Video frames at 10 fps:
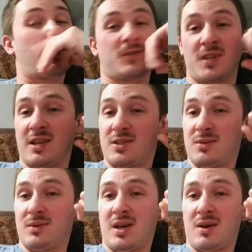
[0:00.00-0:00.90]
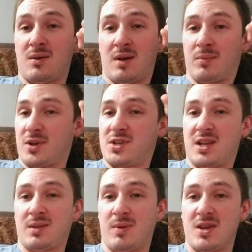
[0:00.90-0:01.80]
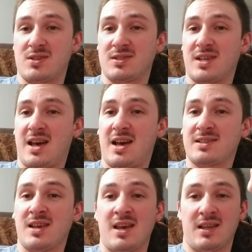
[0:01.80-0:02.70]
Stay tuned though. I appreciate the patience, guys.